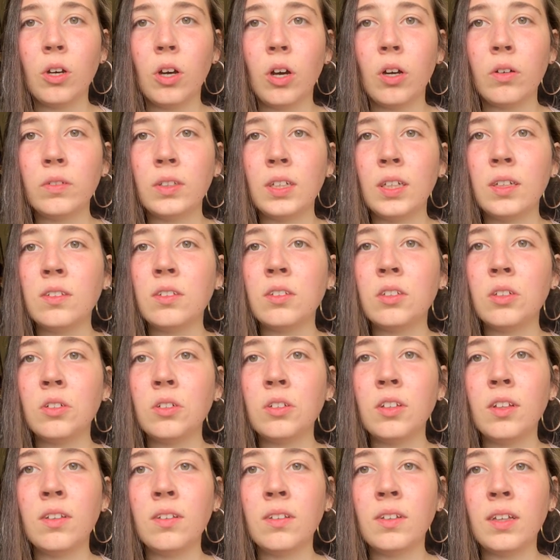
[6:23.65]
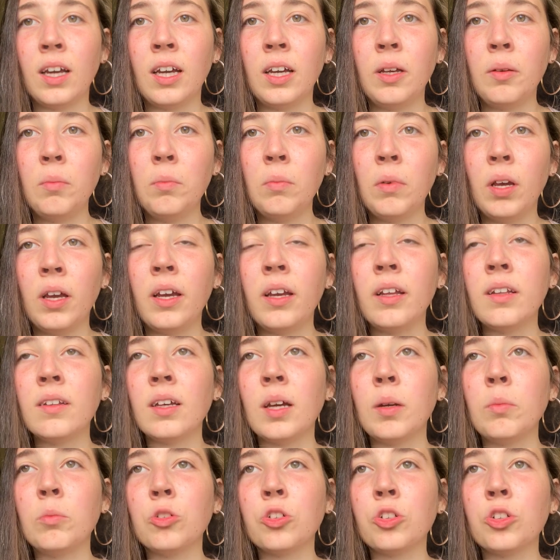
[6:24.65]
of that certain time and
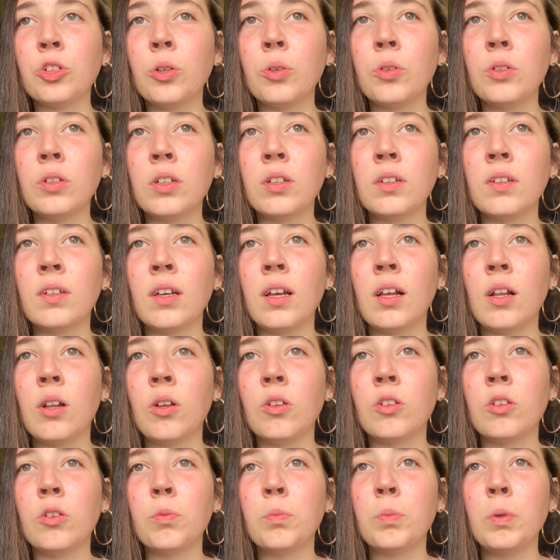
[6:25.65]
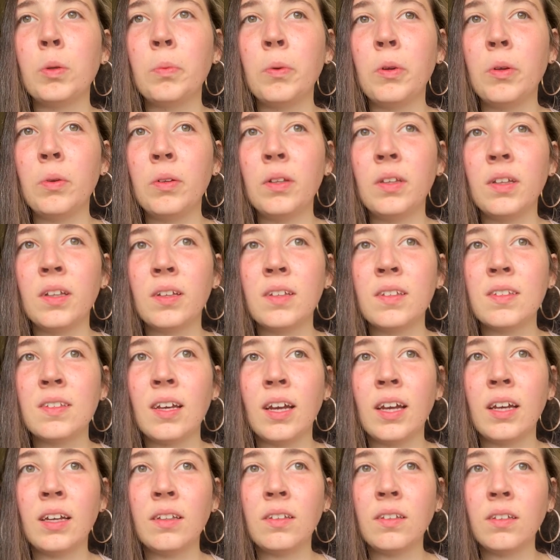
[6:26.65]
I'm sure that a lot of people with
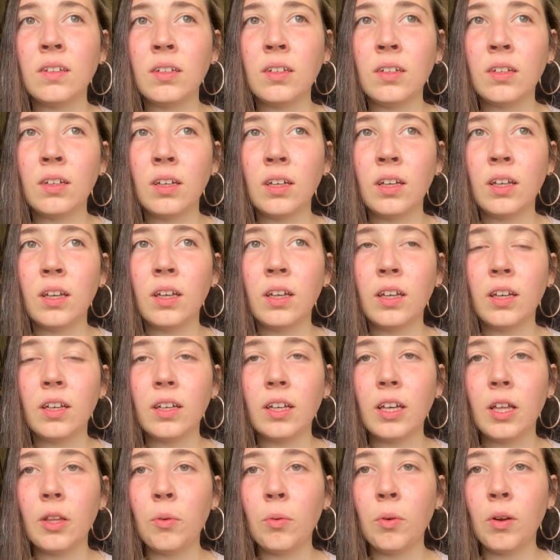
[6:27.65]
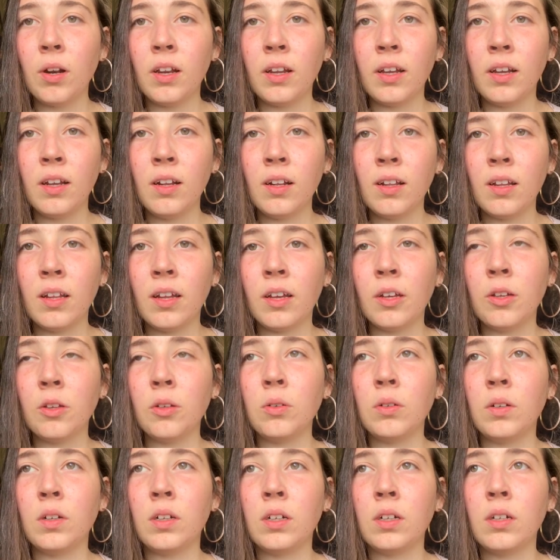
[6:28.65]
anxiety can relate like
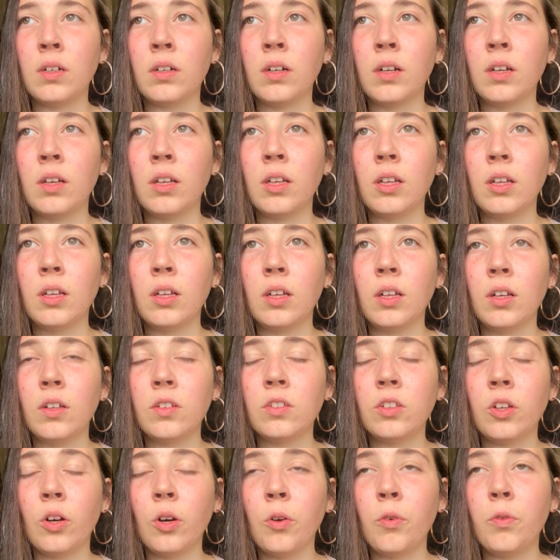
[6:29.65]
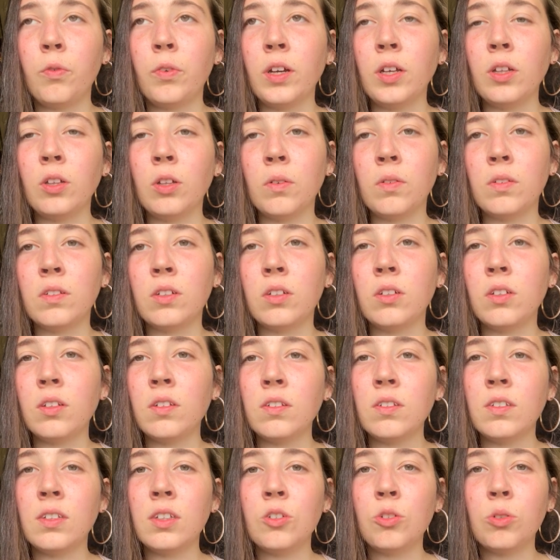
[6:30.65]
you are so afraid of
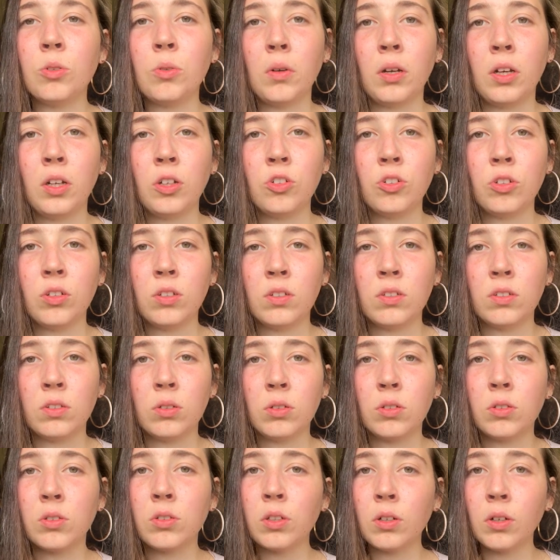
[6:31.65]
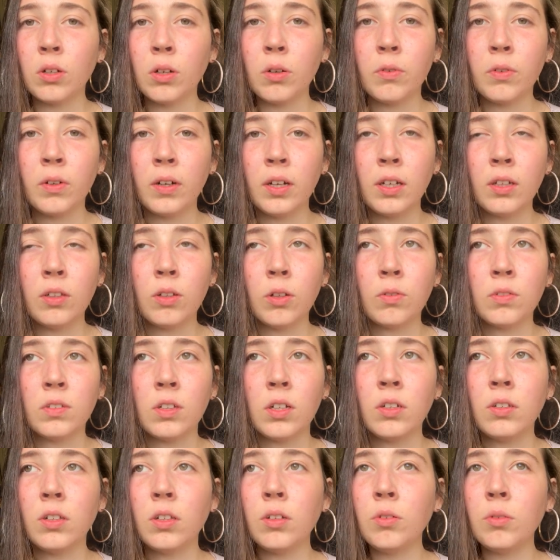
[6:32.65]
certain situations, you're so afraid of
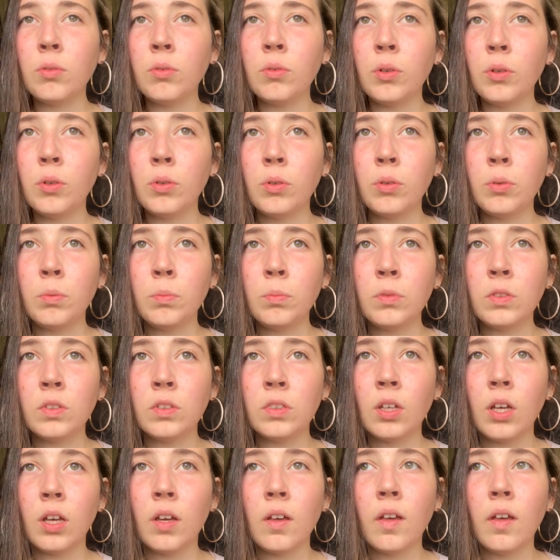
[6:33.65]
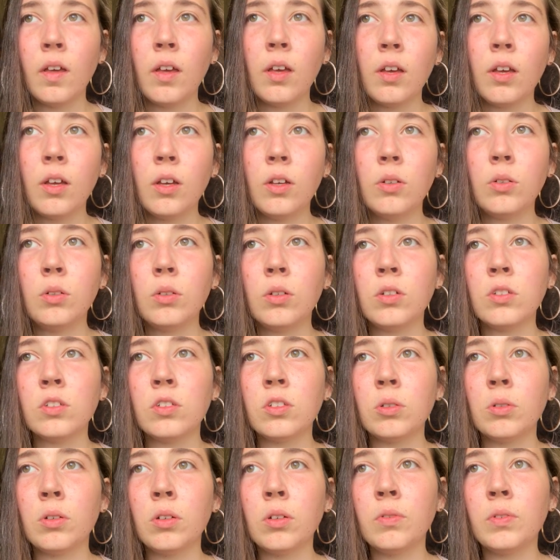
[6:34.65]
certain rooms, you are
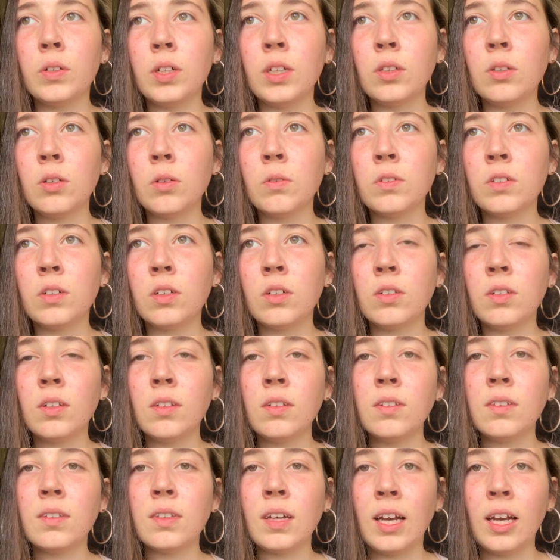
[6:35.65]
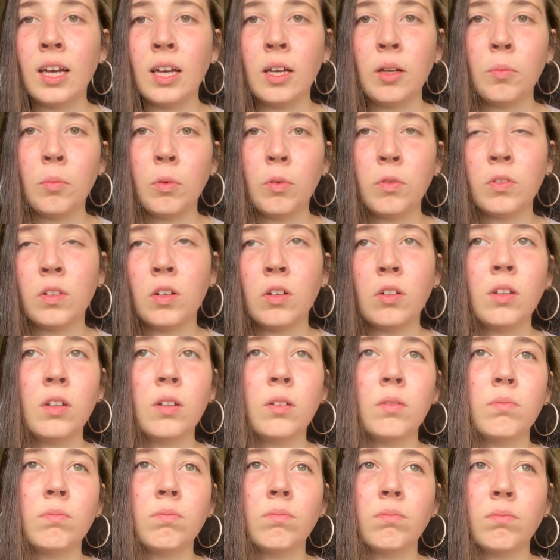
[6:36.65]
so afraid of certain time, of
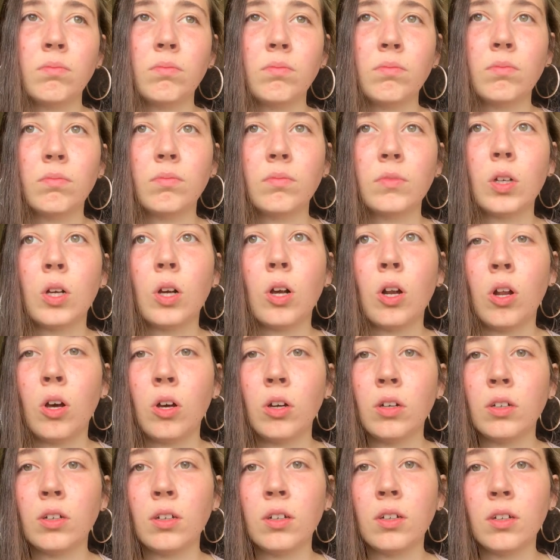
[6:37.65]
certain clock.